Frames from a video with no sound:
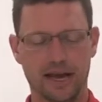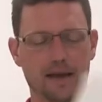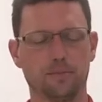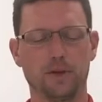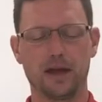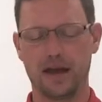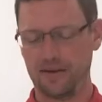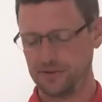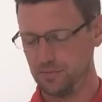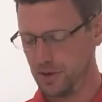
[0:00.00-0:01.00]
and, and I
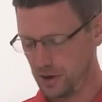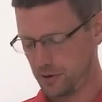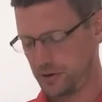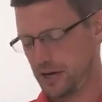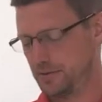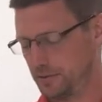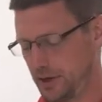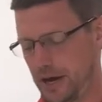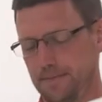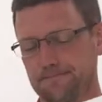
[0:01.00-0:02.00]
have to mirror it,
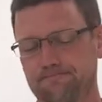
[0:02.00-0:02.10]
okay?